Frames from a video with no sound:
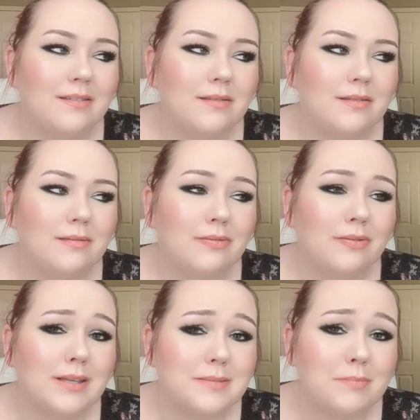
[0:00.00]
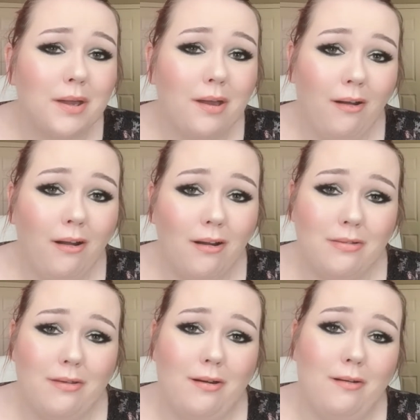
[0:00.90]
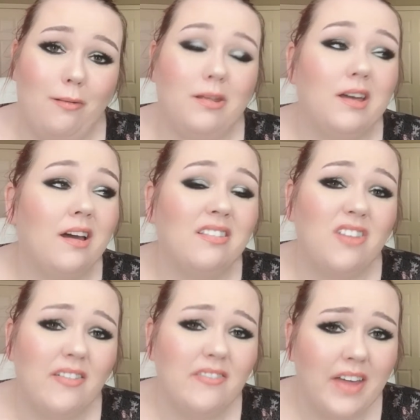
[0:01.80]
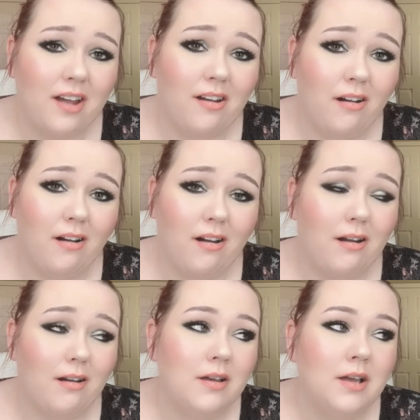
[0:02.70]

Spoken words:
that's my car though. I love that car.